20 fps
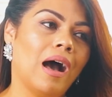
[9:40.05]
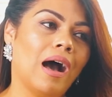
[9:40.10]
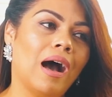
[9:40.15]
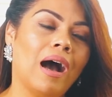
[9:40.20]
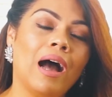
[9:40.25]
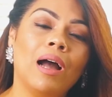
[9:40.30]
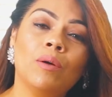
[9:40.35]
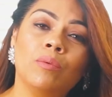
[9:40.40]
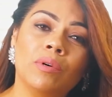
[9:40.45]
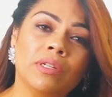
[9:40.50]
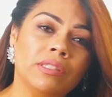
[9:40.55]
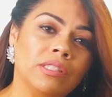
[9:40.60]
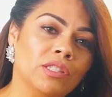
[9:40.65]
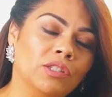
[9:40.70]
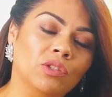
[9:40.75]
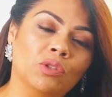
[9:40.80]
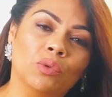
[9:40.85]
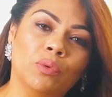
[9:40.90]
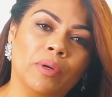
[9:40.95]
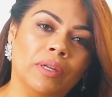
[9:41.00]
I
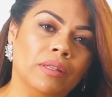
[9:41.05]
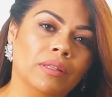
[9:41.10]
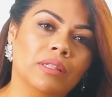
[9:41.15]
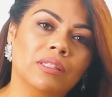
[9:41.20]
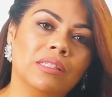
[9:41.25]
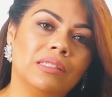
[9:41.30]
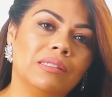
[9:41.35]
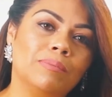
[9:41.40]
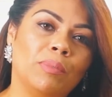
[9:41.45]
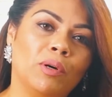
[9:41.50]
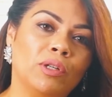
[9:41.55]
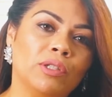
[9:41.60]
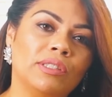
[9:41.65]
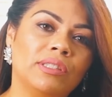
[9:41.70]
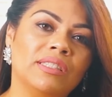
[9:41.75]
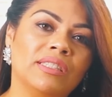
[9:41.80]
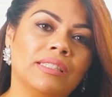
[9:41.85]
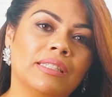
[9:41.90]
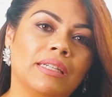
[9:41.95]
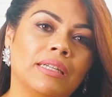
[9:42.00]
wasn't doing this
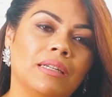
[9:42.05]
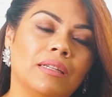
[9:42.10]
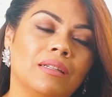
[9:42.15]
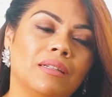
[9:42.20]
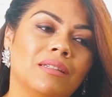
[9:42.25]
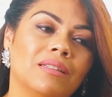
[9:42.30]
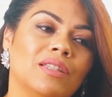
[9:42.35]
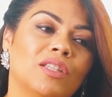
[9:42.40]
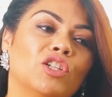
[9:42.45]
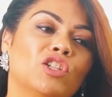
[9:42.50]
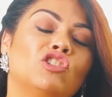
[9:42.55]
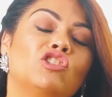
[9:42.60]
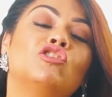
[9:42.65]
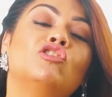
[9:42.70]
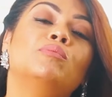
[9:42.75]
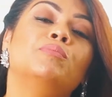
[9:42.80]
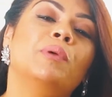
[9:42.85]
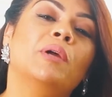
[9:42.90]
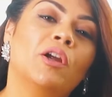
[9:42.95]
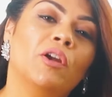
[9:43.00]
personally. The
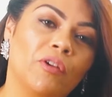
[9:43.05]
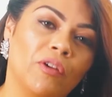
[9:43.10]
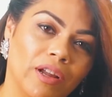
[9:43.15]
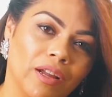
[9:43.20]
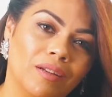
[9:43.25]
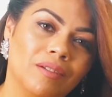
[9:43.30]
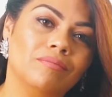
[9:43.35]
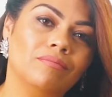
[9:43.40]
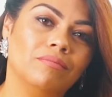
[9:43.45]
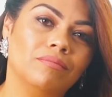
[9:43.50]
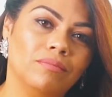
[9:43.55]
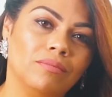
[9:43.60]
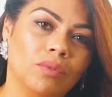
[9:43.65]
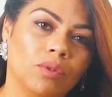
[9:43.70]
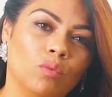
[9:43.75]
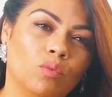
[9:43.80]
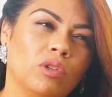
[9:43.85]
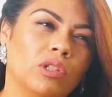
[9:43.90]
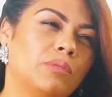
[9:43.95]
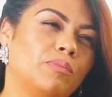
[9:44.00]
Spirit
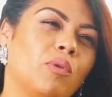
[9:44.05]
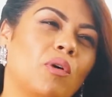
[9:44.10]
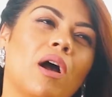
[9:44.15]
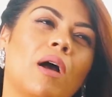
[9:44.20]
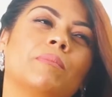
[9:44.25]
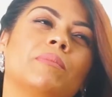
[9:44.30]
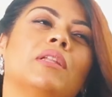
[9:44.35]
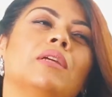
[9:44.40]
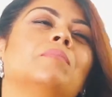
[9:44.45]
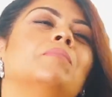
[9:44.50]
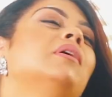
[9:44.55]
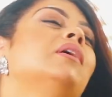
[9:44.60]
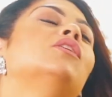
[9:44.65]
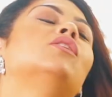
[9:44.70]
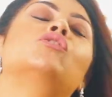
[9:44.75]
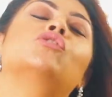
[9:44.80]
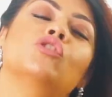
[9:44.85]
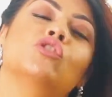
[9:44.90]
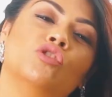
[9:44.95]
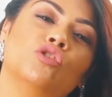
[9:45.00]
was prompting
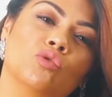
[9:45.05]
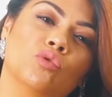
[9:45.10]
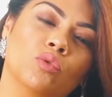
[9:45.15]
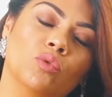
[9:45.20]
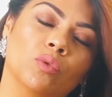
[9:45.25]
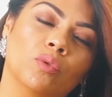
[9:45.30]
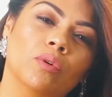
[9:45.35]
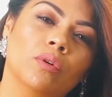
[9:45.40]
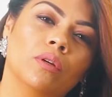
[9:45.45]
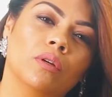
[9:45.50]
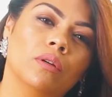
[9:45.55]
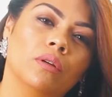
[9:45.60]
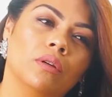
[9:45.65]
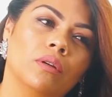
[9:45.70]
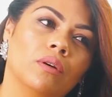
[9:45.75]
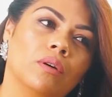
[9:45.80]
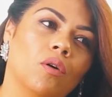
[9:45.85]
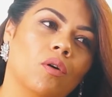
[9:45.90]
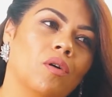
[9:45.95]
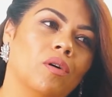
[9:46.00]
me to do
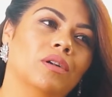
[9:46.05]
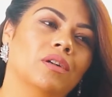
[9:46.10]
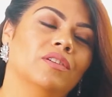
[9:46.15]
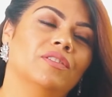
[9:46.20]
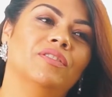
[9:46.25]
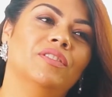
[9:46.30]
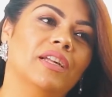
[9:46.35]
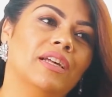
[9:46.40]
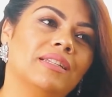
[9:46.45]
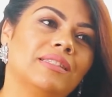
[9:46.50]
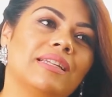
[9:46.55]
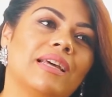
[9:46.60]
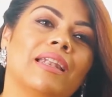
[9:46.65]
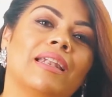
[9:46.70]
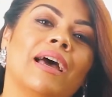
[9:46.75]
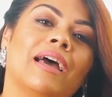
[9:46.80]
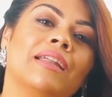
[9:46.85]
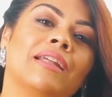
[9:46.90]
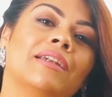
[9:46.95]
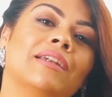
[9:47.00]
all of this,
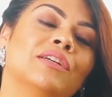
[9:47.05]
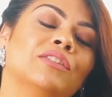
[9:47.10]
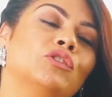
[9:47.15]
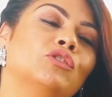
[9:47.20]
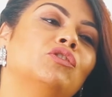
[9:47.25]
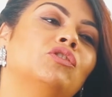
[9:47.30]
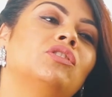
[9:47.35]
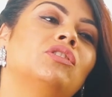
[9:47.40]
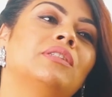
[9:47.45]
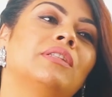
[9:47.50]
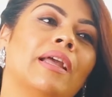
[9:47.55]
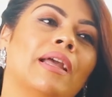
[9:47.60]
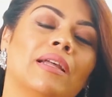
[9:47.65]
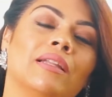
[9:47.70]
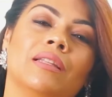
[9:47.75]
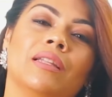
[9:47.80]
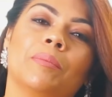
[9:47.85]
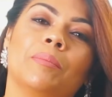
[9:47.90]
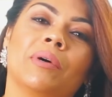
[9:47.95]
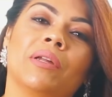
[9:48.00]
and I didn't
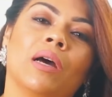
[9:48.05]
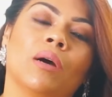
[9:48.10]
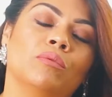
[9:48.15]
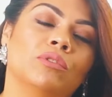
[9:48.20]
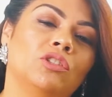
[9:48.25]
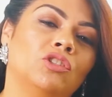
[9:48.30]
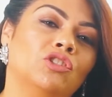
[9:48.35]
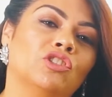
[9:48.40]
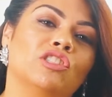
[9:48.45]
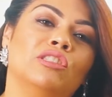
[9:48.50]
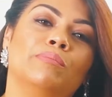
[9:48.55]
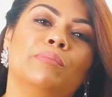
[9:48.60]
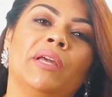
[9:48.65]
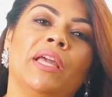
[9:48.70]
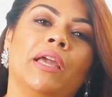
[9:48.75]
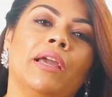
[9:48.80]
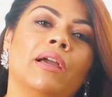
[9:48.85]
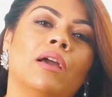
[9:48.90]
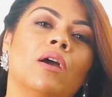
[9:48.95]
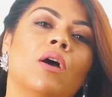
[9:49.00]
understand it, but I was just
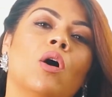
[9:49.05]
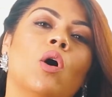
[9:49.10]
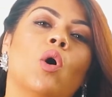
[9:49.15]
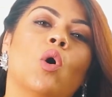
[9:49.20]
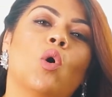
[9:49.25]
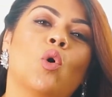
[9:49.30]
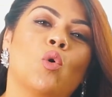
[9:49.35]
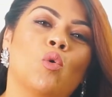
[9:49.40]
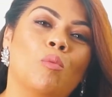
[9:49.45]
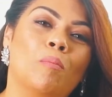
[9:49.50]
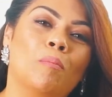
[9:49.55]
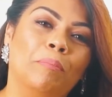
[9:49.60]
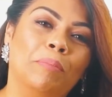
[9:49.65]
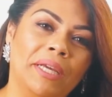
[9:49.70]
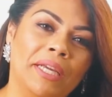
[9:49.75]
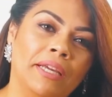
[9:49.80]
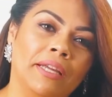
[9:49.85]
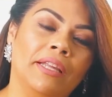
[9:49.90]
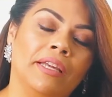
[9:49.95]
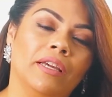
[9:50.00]
being
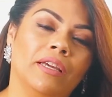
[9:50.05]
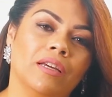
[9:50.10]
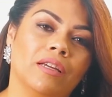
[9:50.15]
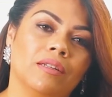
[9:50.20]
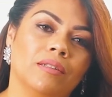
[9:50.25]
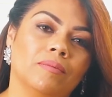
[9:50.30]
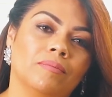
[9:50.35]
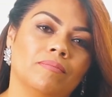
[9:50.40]
obedient